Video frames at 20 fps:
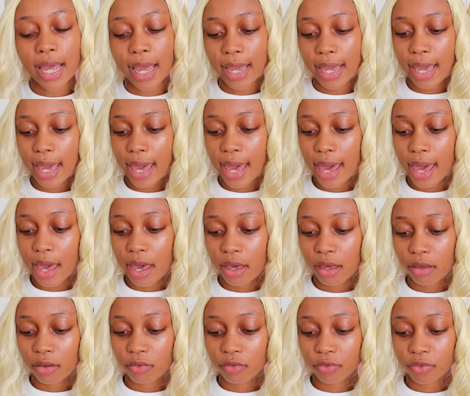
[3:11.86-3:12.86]
I
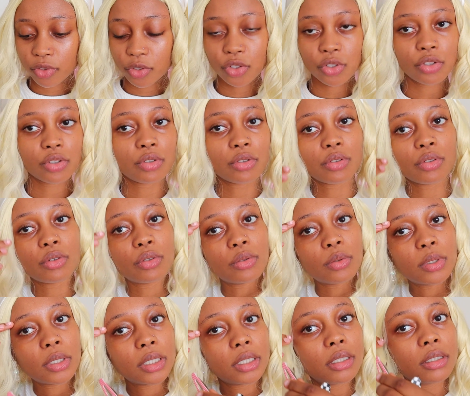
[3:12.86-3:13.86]
have
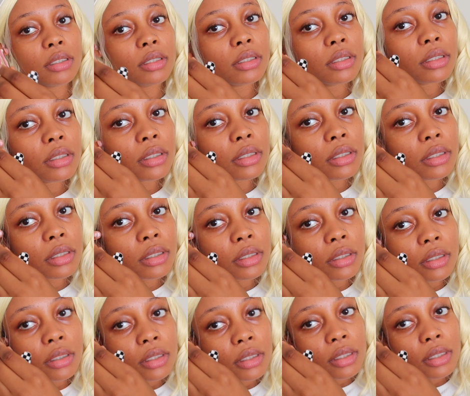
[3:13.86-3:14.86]
to
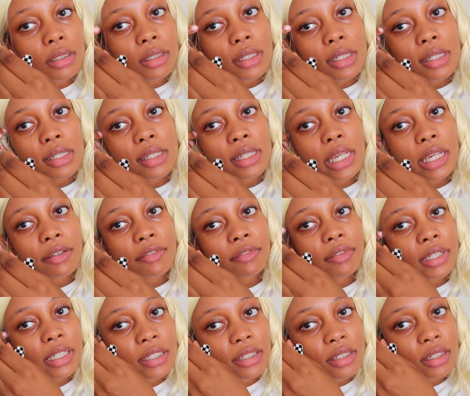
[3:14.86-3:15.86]

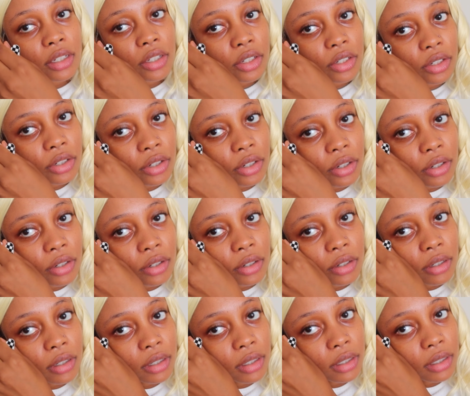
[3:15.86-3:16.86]
safely
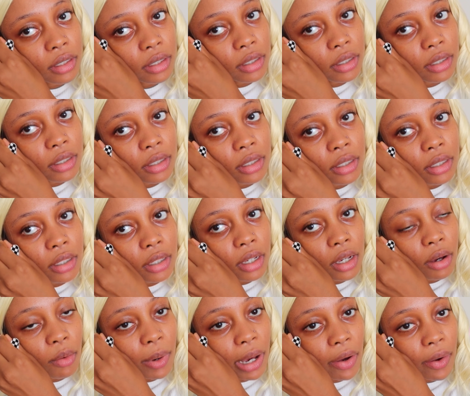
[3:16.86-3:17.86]
secure.
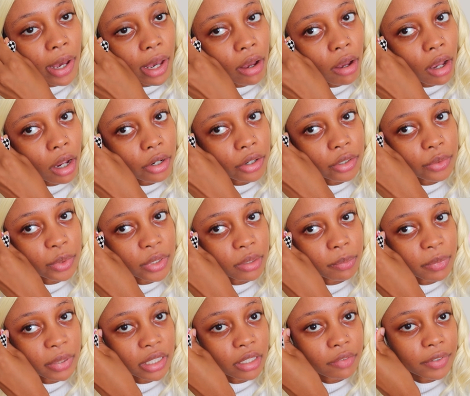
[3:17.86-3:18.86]
Wow, how awkward would
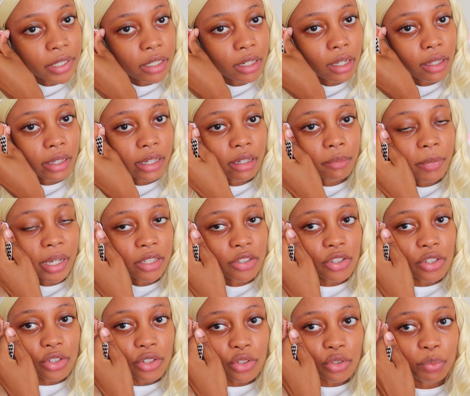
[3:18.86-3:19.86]
it be if I got like my
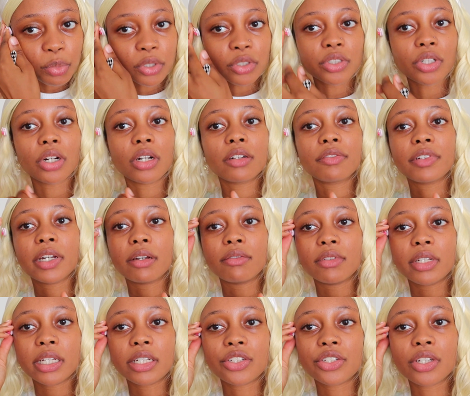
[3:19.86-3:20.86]
super dark
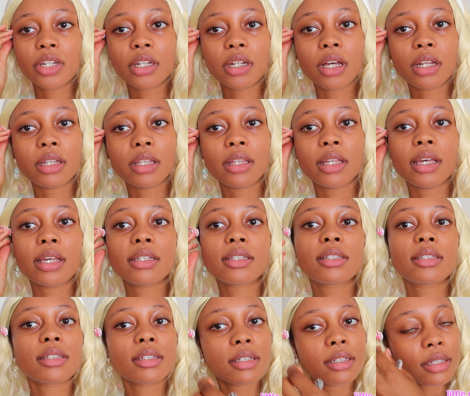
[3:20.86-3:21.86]
foundation onto
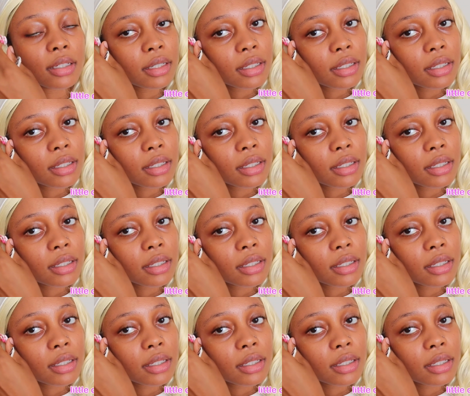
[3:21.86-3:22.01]
this?